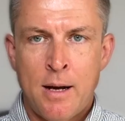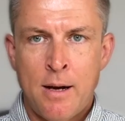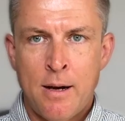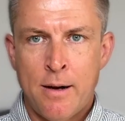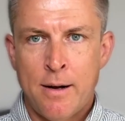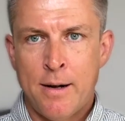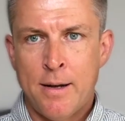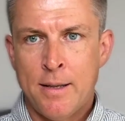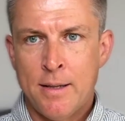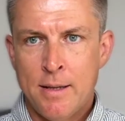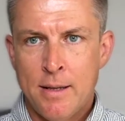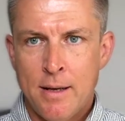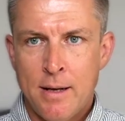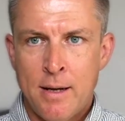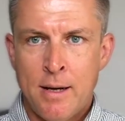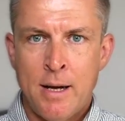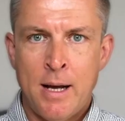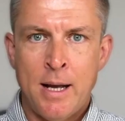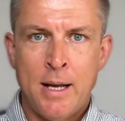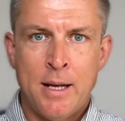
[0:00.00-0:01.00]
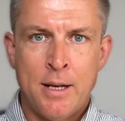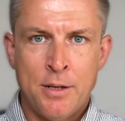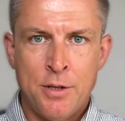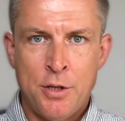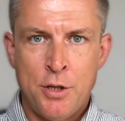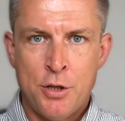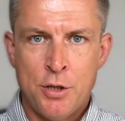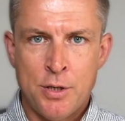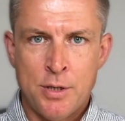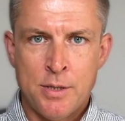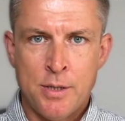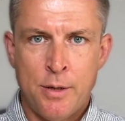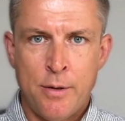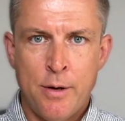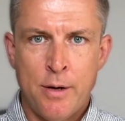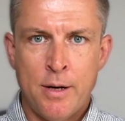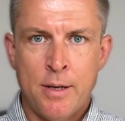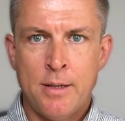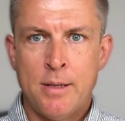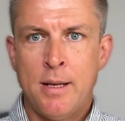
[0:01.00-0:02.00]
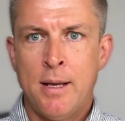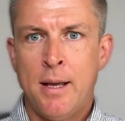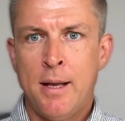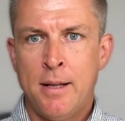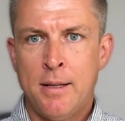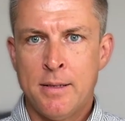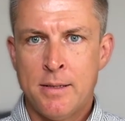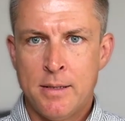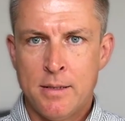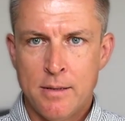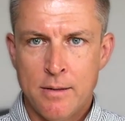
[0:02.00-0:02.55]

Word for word: current eye conditions, the current health